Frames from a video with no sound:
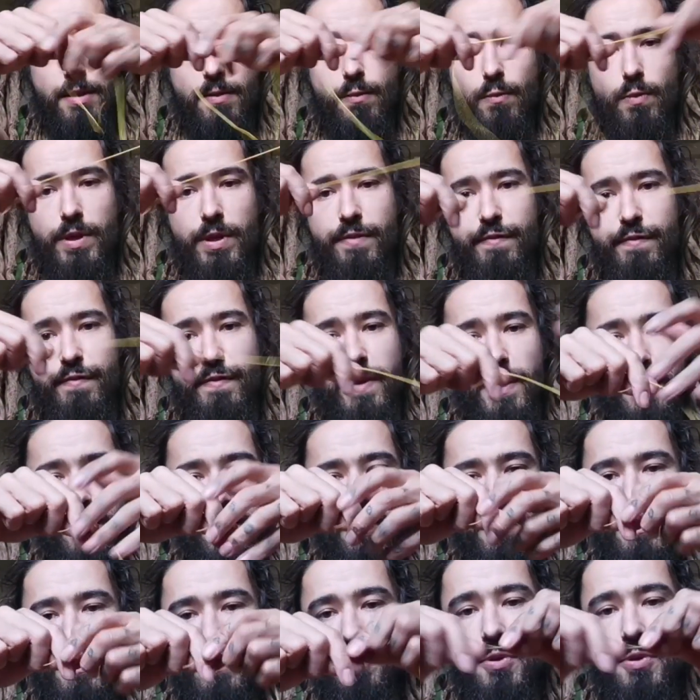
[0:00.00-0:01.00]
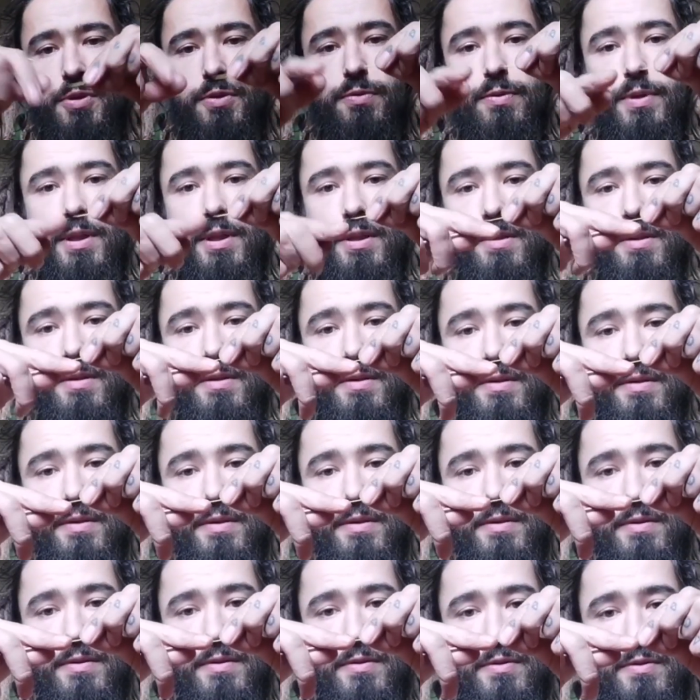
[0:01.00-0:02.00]
the
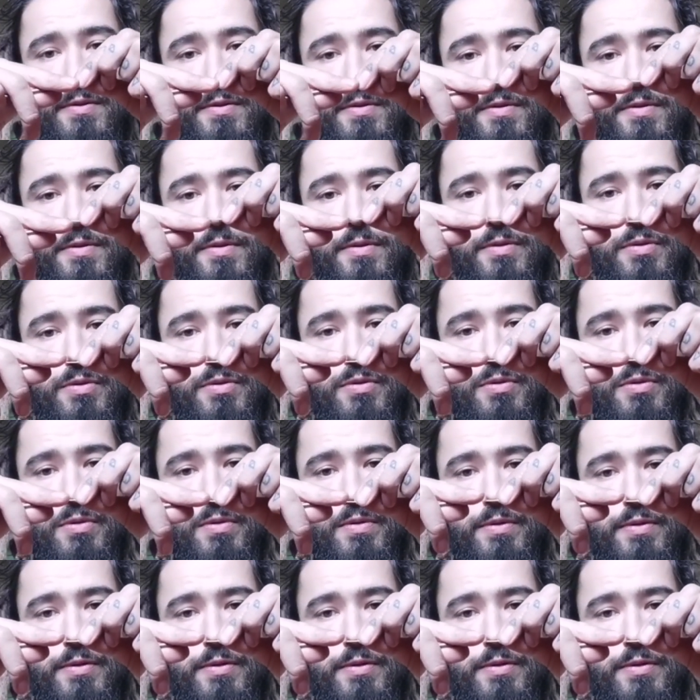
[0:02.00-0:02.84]
two that I come out,